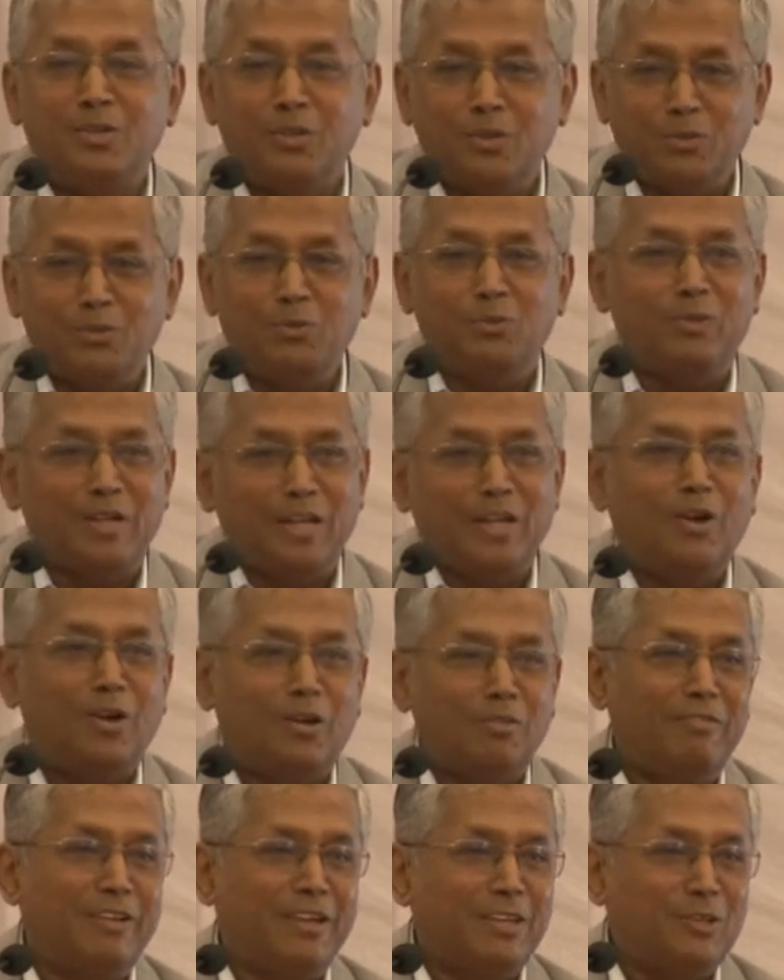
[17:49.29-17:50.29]
will
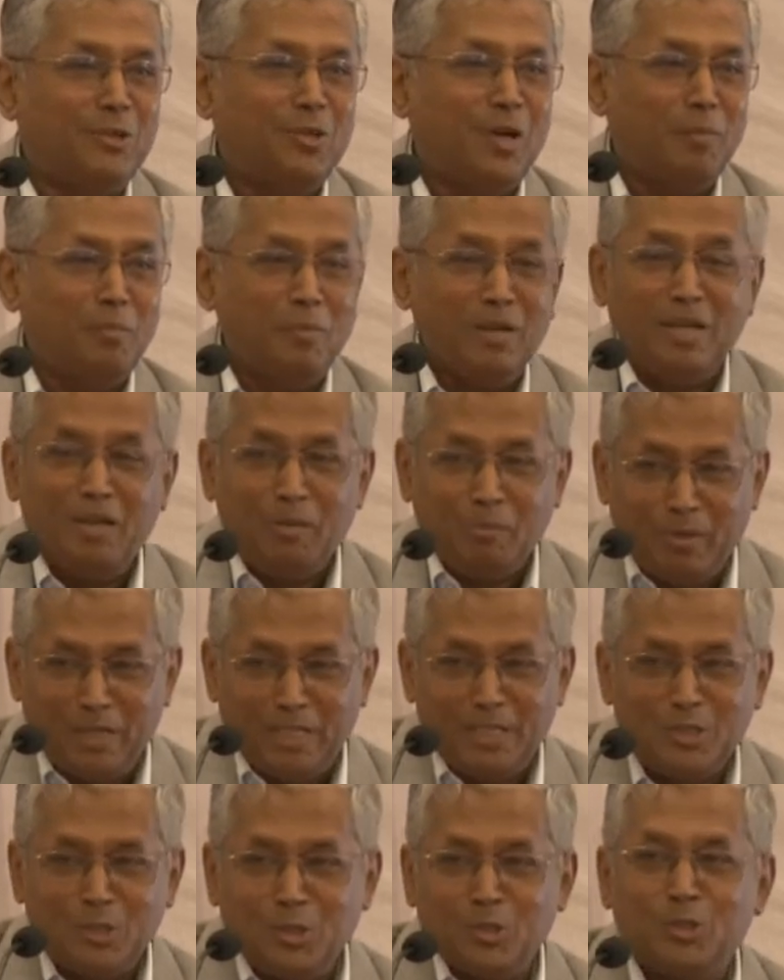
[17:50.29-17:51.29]
not wake you up,
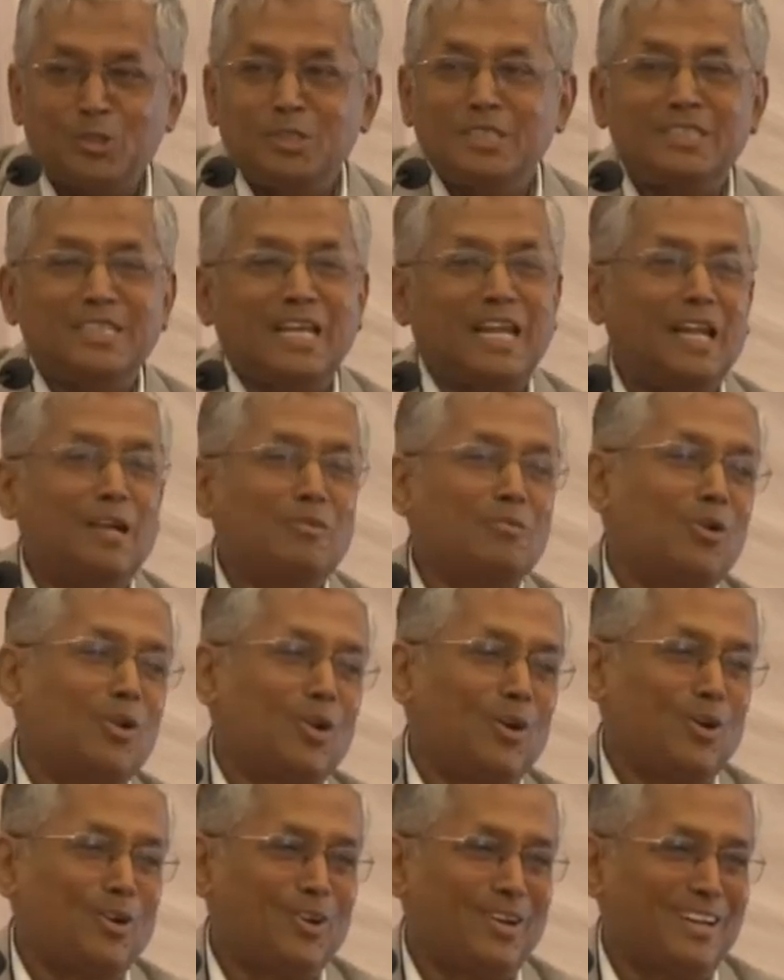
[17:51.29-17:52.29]
please use this alarm
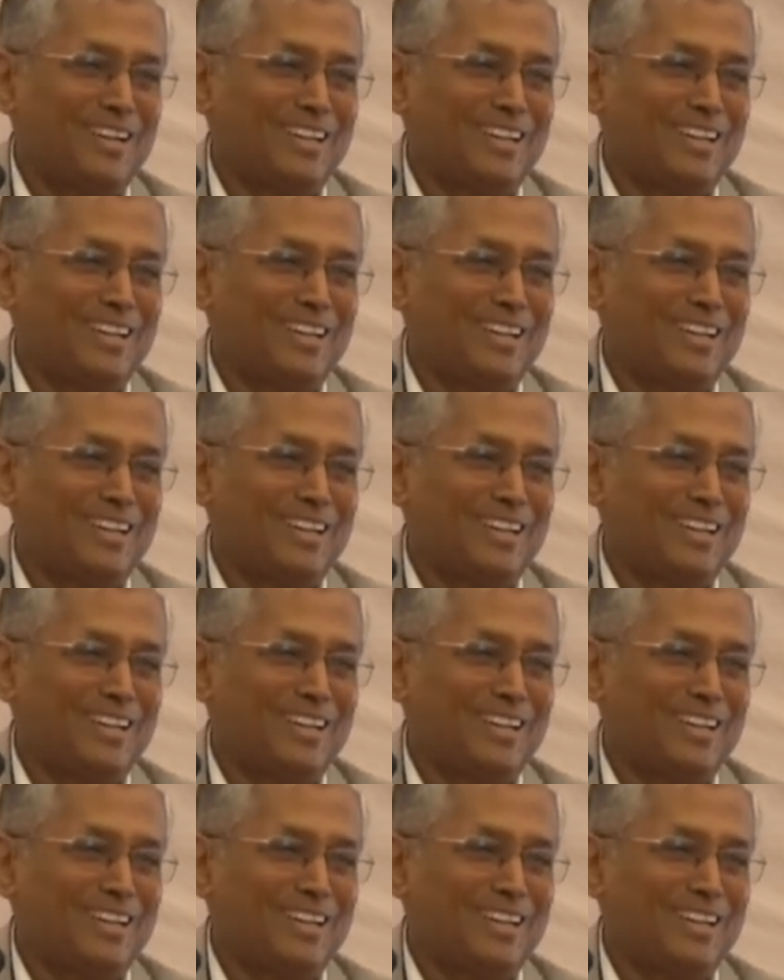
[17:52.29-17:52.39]
clock.